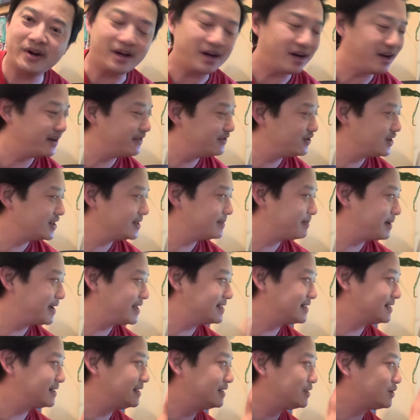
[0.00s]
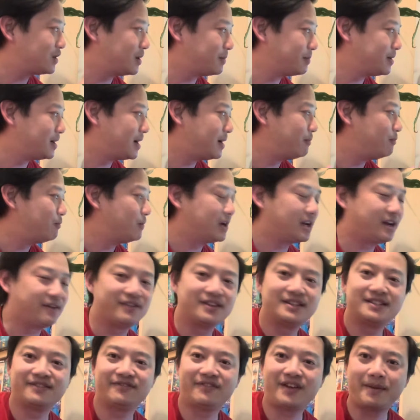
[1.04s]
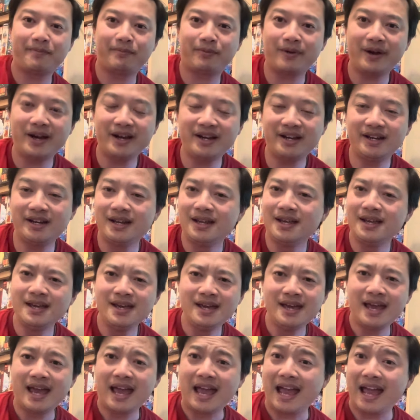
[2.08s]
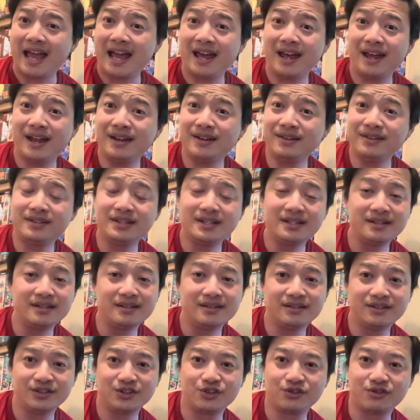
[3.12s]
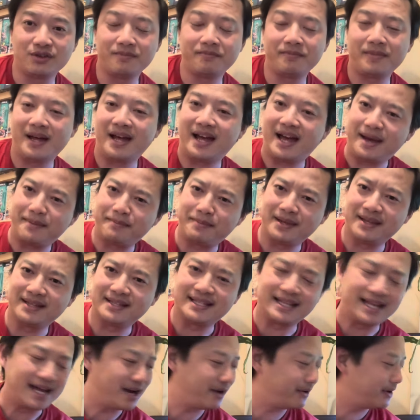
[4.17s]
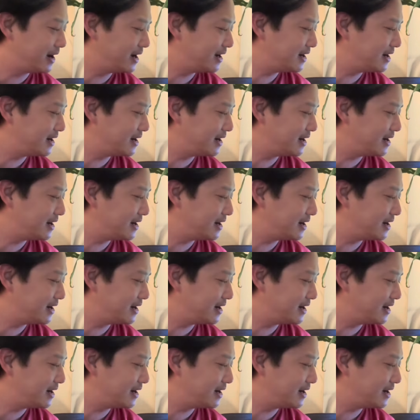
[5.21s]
I've just basically topped it up whenever it's evaporated, and the shrimp are happy as Larry.